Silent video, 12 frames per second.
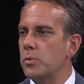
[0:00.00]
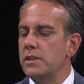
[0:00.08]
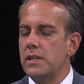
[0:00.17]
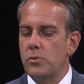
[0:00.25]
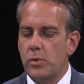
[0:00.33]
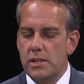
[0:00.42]

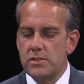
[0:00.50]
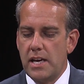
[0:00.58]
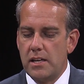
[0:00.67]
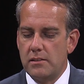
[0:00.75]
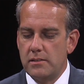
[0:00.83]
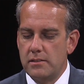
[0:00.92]
What is
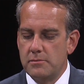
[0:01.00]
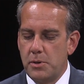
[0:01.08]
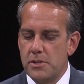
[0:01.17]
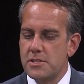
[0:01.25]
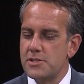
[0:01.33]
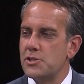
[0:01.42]
that
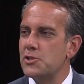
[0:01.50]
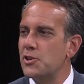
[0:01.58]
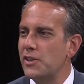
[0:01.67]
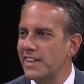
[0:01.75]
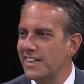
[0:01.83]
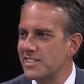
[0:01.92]
person's
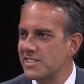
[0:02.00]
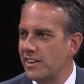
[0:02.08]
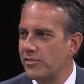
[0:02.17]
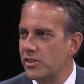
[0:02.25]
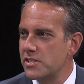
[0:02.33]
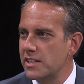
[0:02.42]
attorney going to say
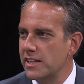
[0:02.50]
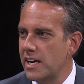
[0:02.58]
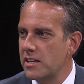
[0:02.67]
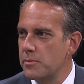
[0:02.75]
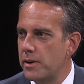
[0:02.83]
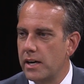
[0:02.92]
first thing out
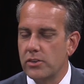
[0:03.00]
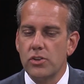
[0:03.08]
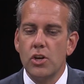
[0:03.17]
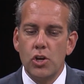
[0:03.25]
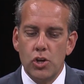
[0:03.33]
of the box?